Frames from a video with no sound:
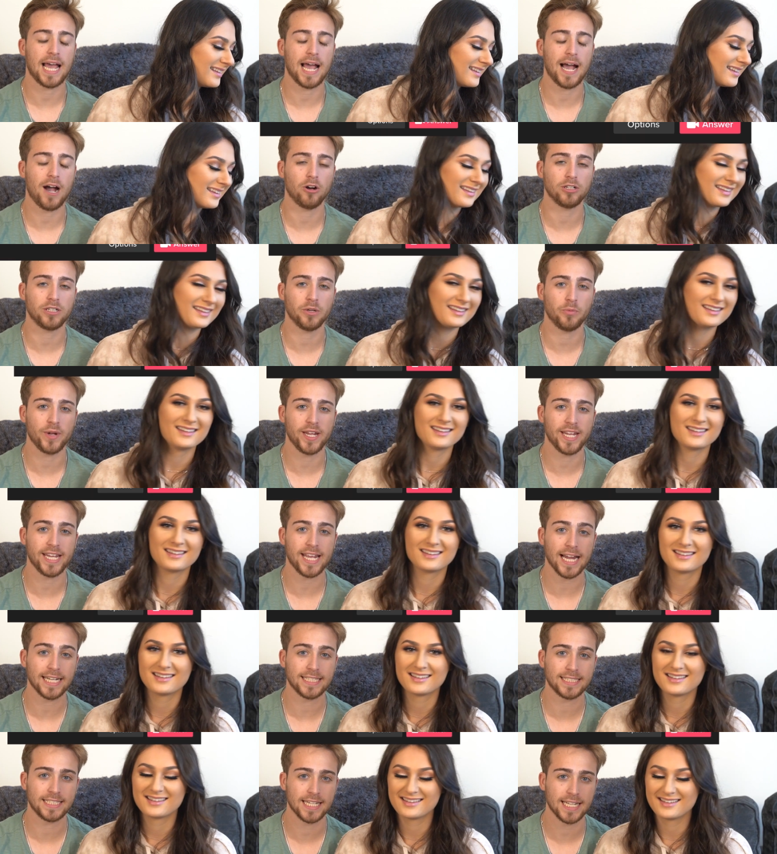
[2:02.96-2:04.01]
Speaker 1: how did we
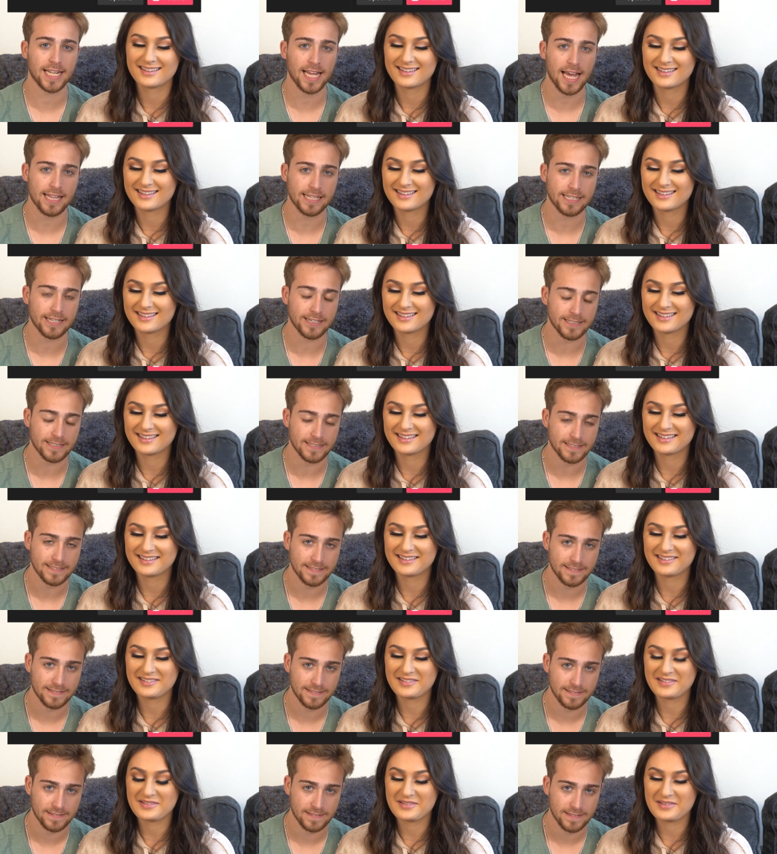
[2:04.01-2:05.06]
get together?
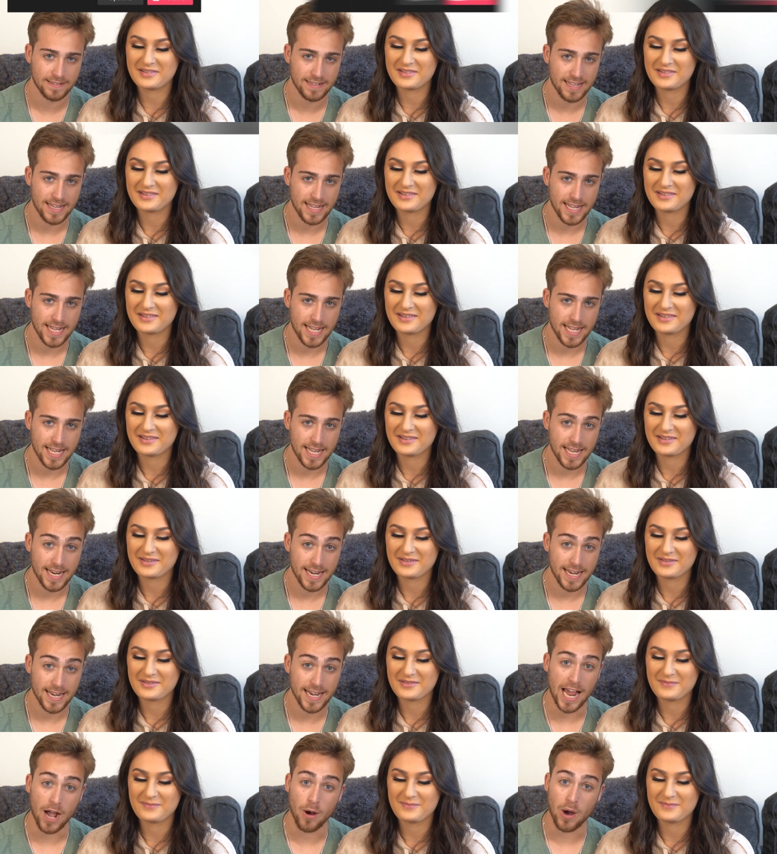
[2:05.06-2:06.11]

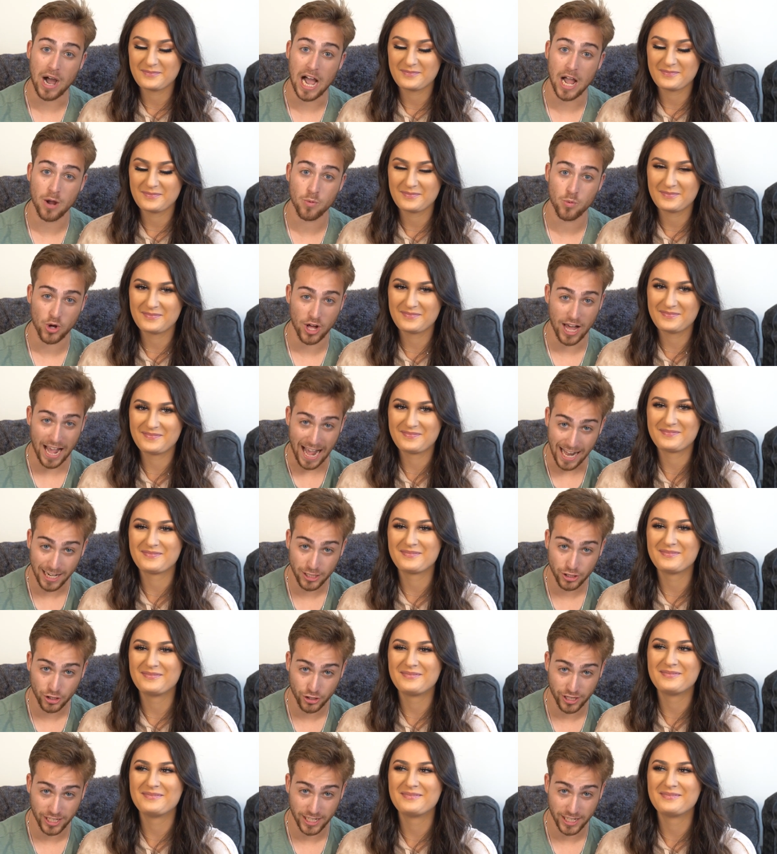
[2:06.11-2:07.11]
Now, I will answer